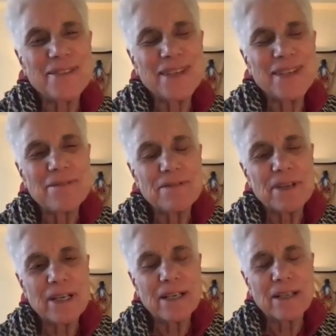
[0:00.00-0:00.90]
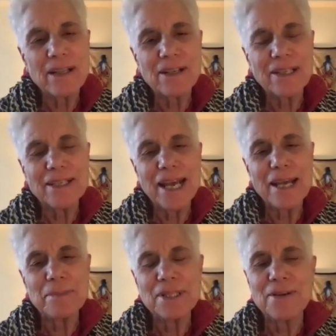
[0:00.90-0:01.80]
We have a very clunky
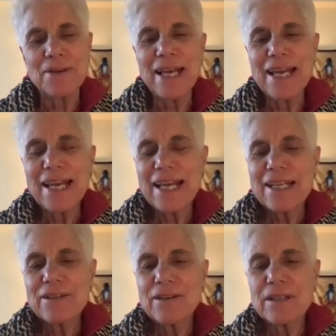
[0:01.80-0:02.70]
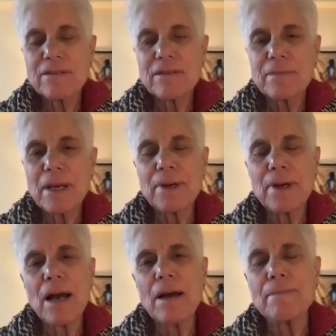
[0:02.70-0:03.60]
name, so it's hard to remember.